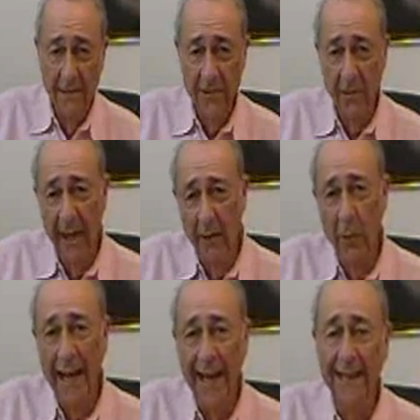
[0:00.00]
So here
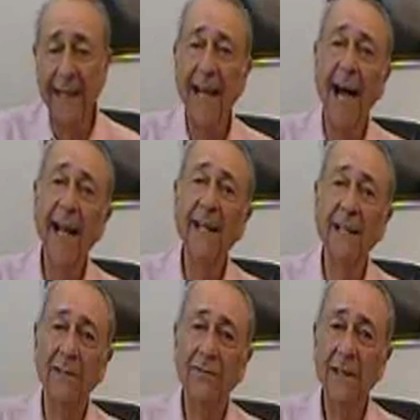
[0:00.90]
we had the kind
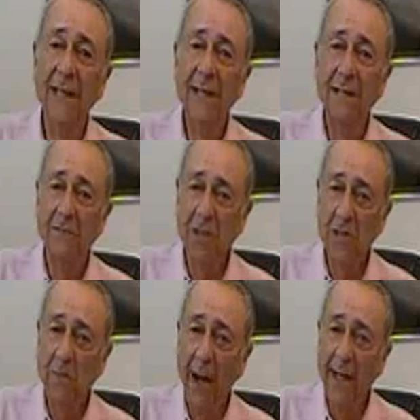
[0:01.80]
of
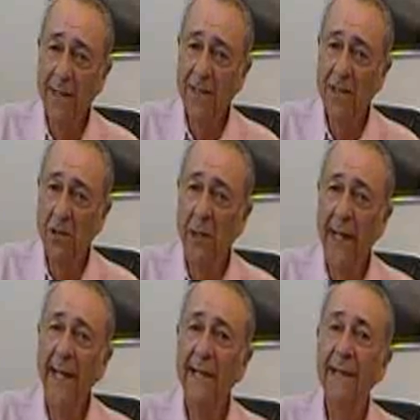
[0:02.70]
response to
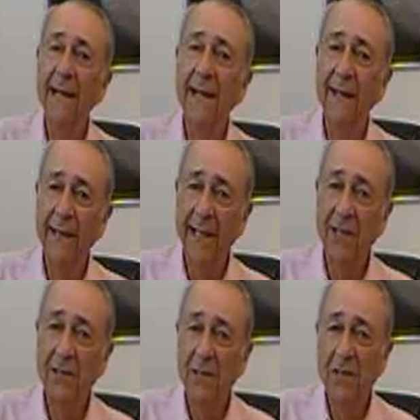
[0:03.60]
heat
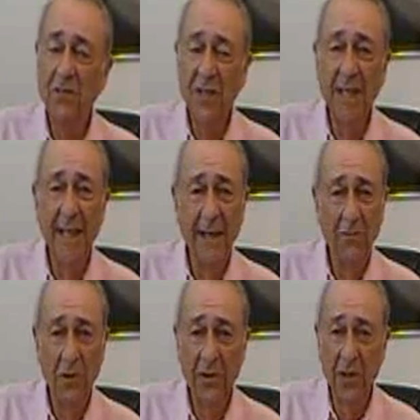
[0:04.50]
that you see
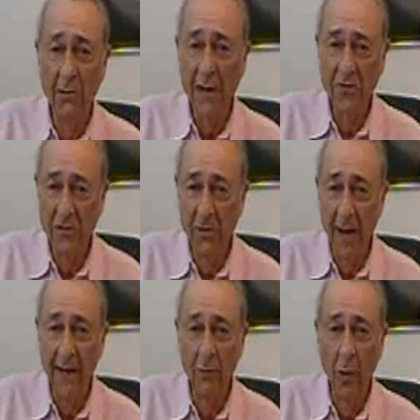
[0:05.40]
with terrestrial
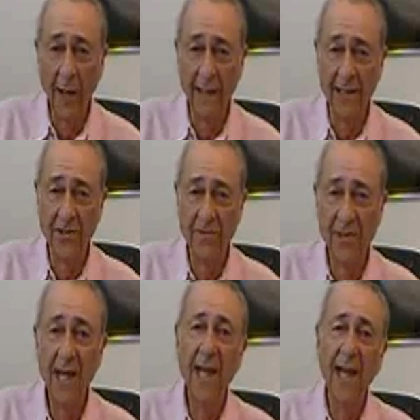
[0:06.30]
microorganisms.
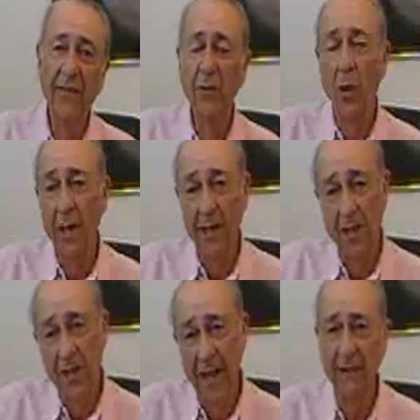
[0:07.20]
If you want to
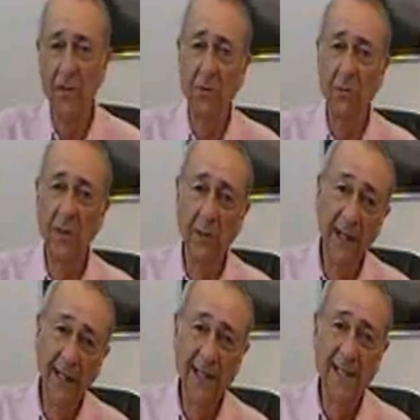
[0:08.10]
distinguish
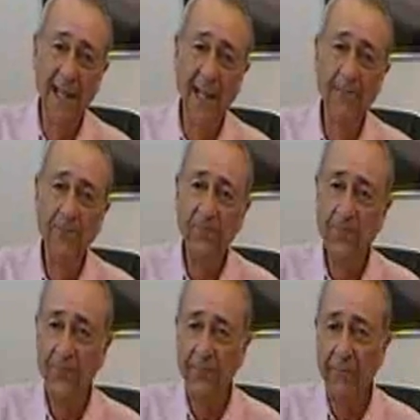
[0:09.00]
between, let's say,
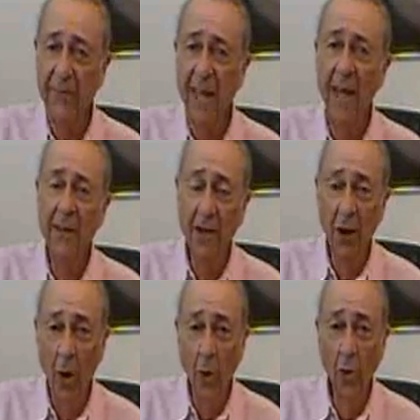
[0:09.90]
the
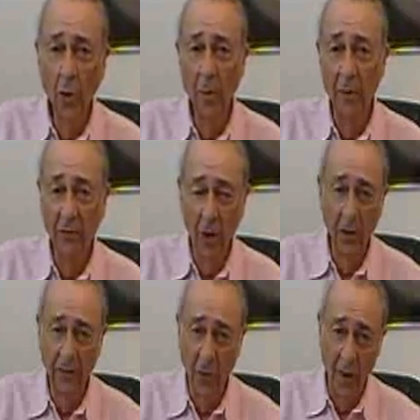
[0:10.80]
whole group of
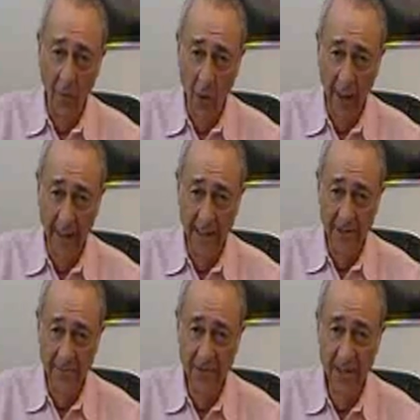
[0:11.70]
coliform
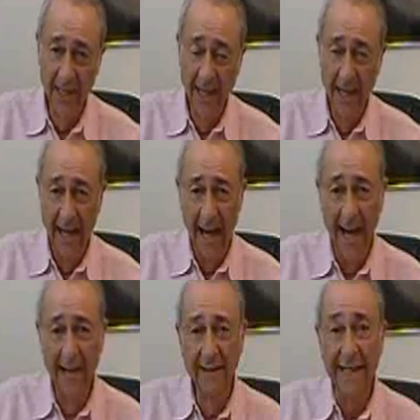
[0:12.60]
organisms
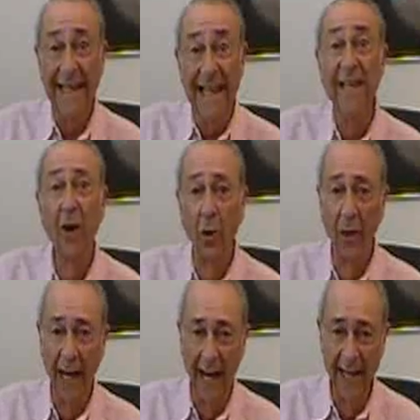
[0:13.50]
and the E.
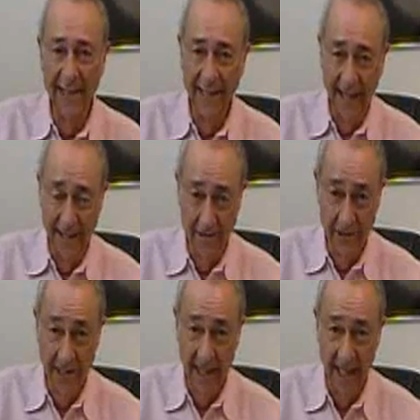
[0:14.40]
coli, the
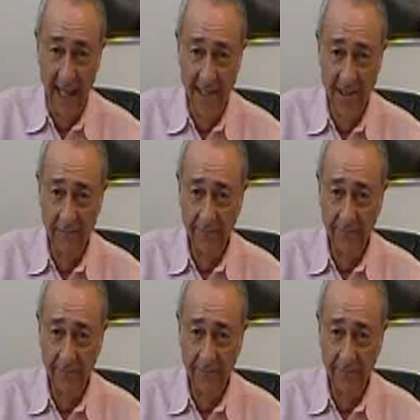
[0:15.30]
dangerous guys,